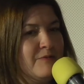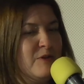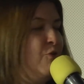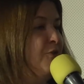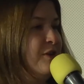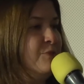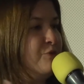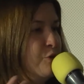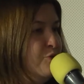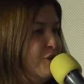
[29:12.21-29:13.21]
co-funded
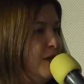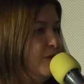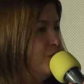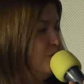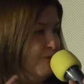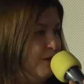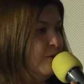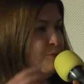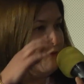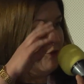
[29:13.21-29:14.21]
project or a
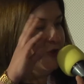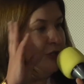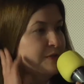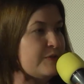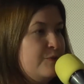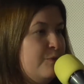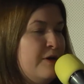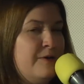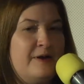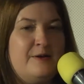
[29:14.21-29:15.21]
funded project as
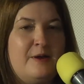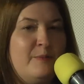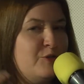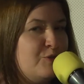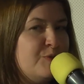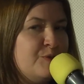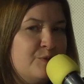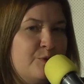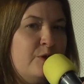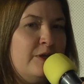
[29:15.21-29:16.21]
well, I mentioned this
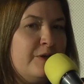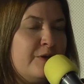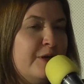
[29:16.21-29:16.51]
earlier,